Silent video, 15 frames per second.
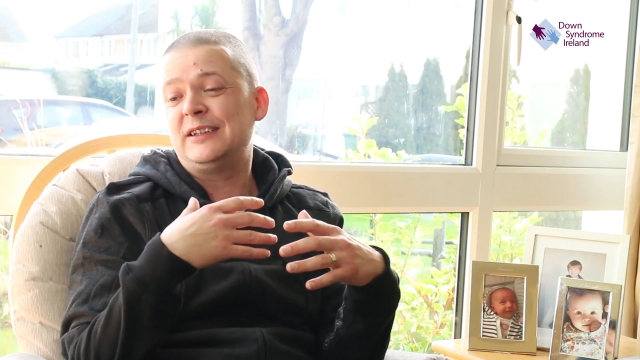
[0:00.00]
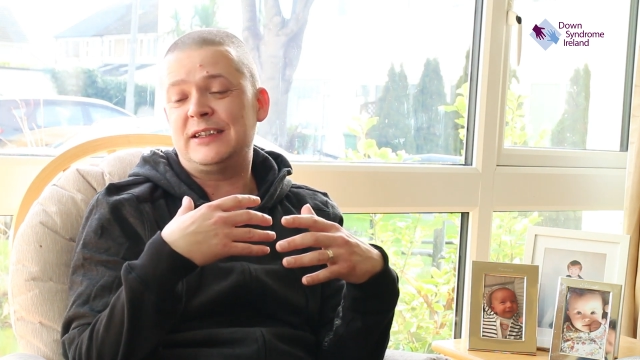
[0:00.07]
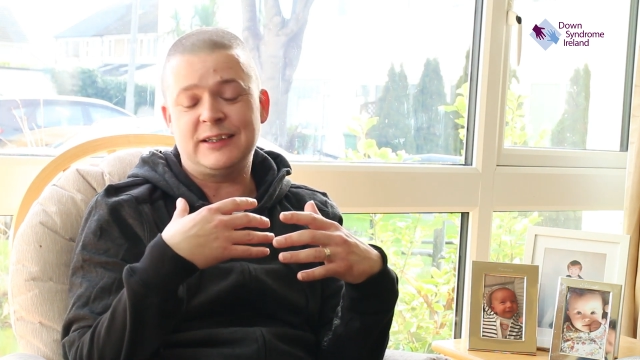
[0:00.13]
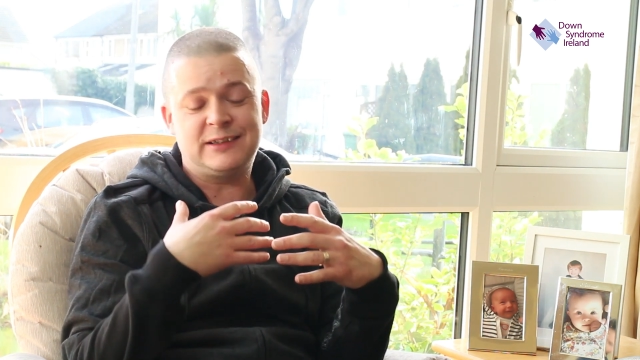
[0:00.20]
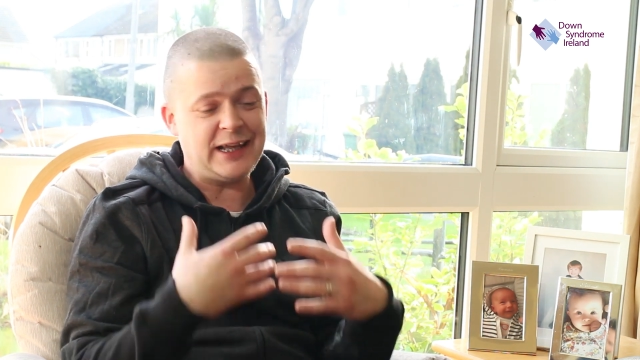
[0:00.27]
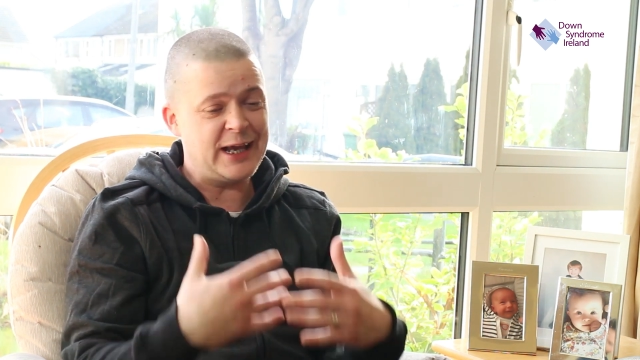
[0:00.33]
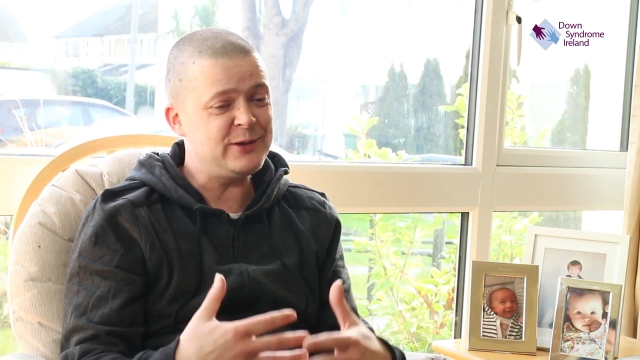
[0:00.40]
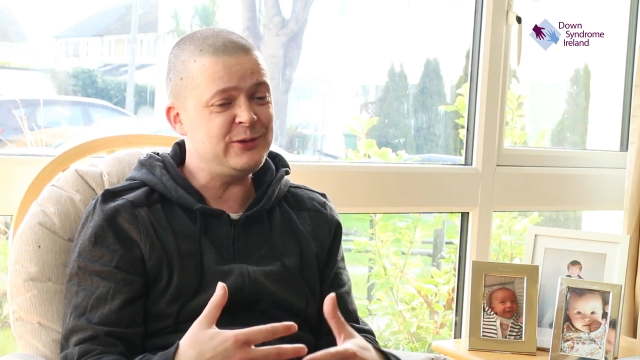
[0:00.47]
the
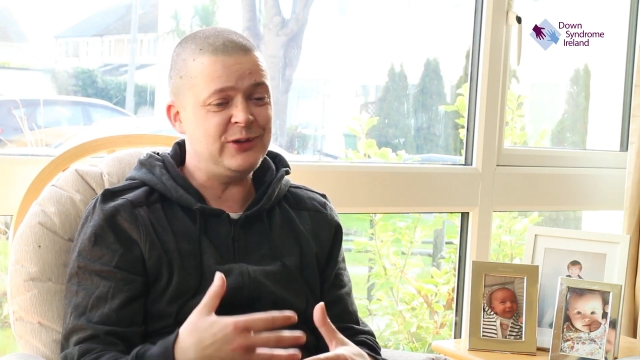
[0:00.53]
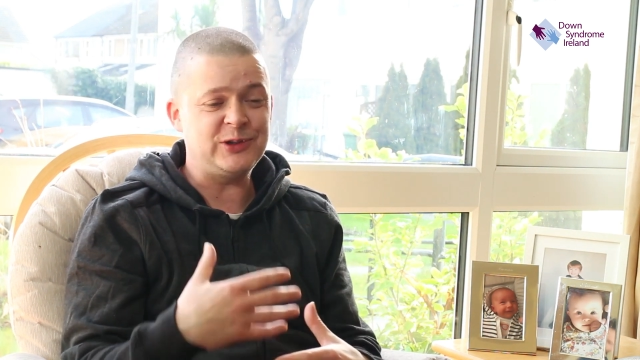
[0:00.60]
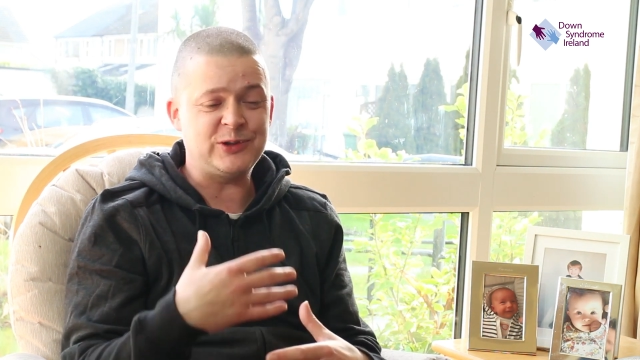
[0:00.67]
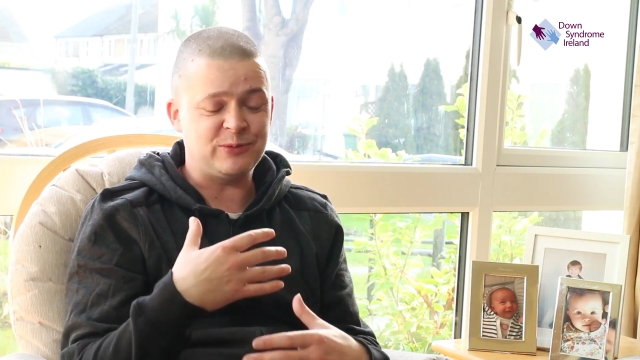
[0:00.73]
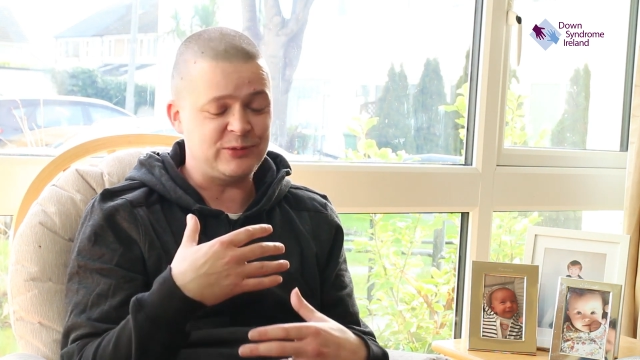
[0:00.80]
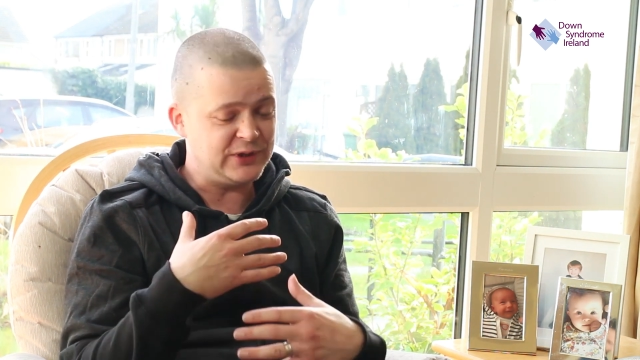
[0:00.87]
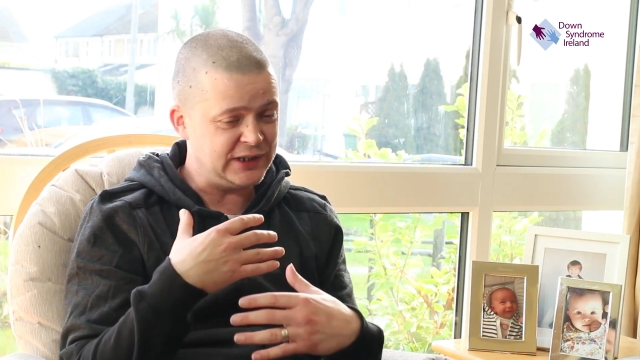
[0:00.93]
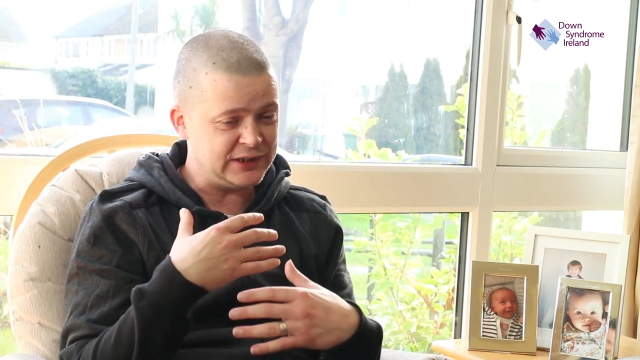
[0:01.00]
Down
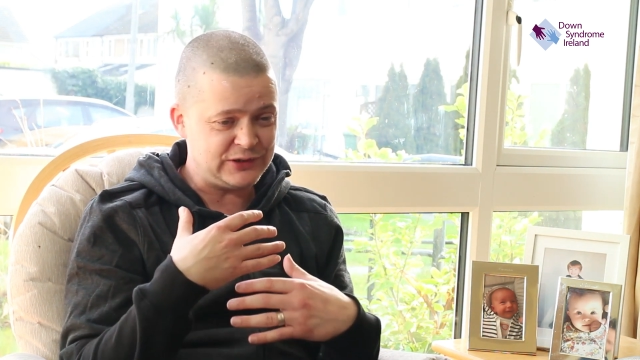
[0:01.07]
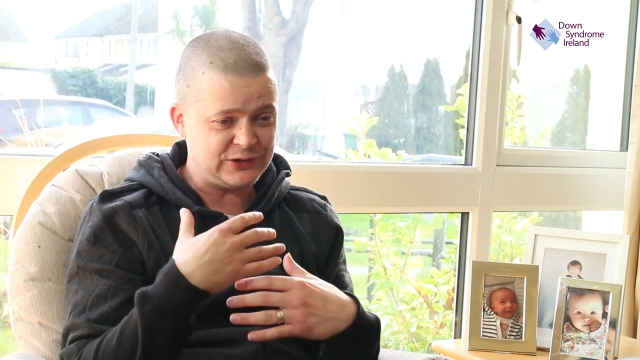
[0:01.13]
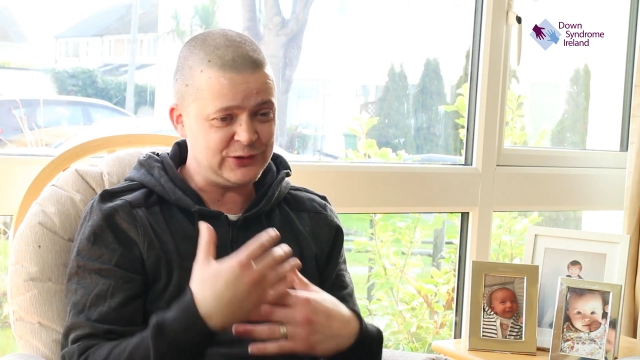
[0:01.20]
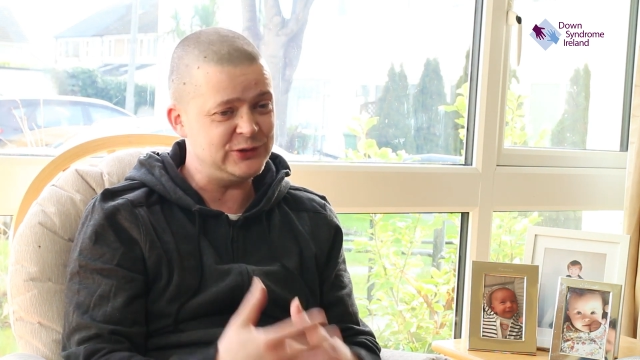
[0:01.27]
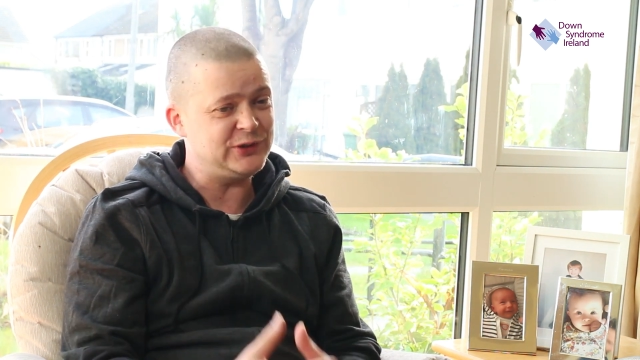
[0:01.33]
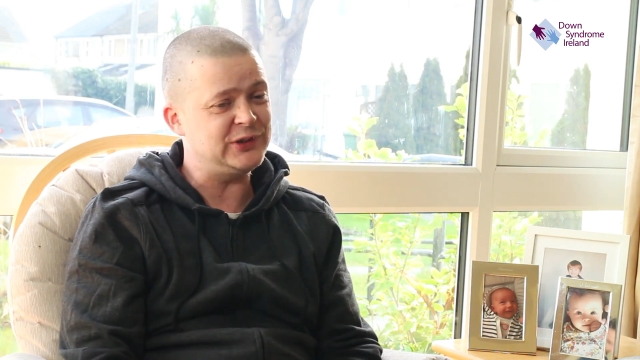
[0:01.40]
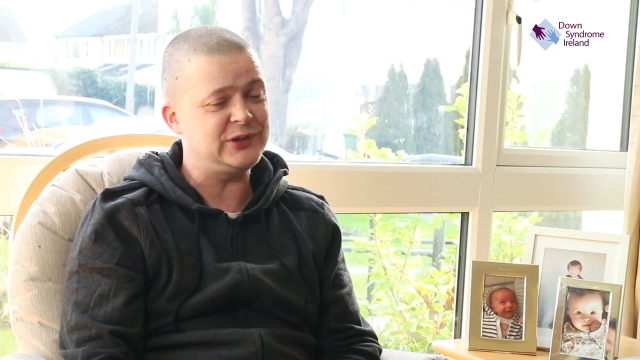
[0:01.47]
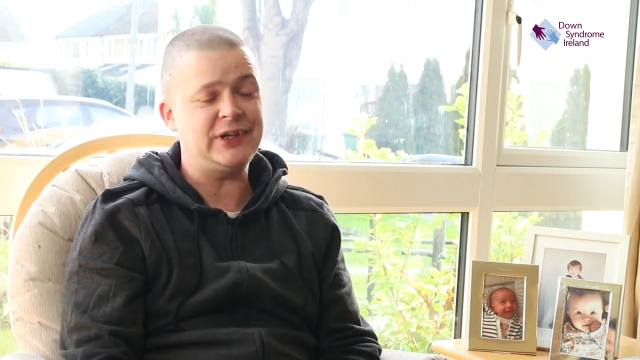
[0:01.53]
syndrome. It's such a